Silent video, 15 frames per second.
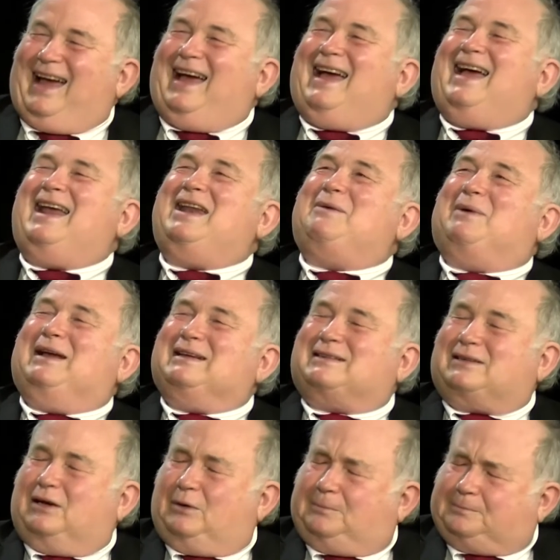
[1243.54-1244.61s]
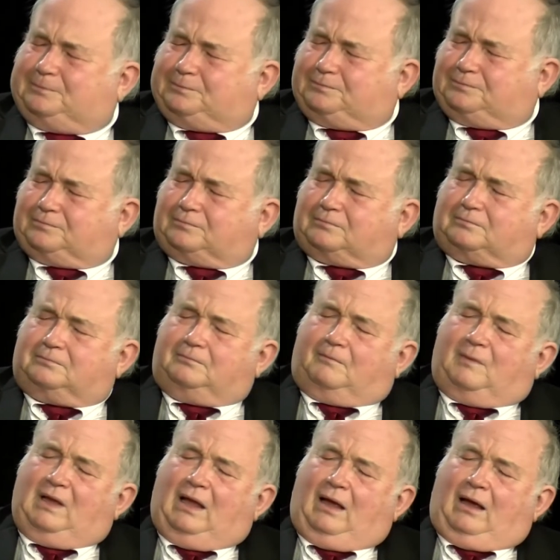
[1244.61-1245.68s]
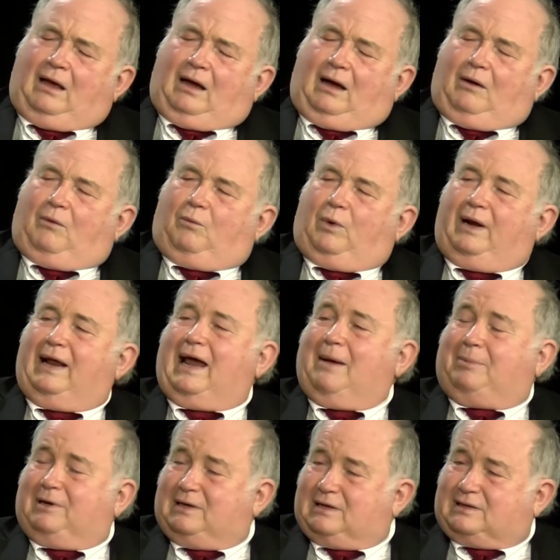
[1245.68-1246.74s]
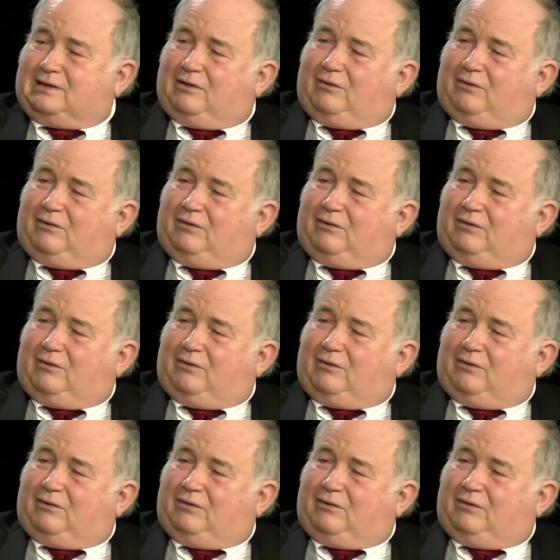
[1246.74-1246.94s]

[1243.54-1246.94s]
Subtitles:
Anyway, so what happened is